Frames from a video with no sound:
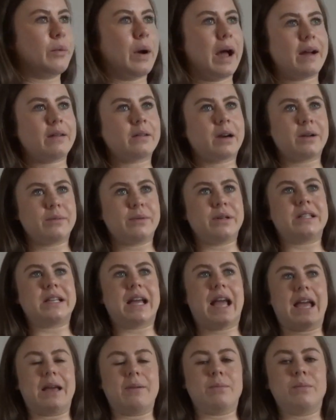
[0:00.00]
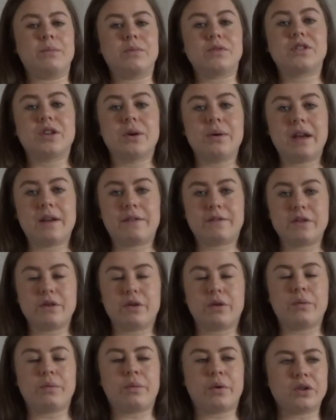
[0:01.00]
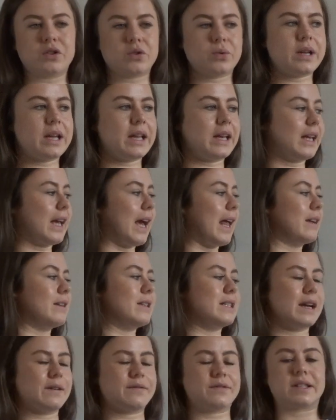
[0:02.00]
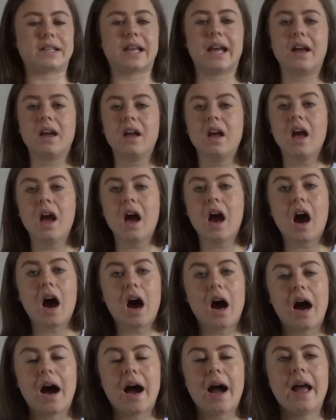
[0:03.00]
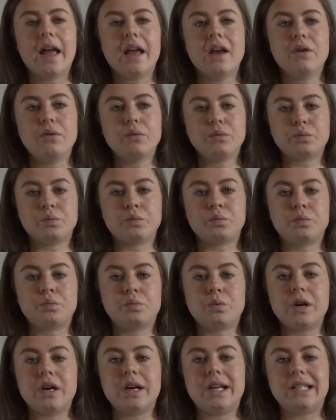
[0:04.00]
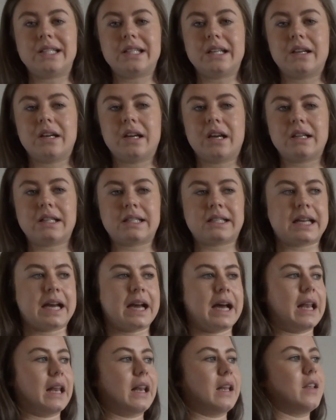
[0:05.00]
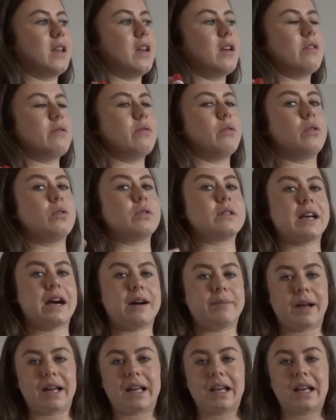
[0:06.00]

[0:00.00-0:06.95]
where I would aim, so if you want to eat in a calorie deficit, I would tell you or tell my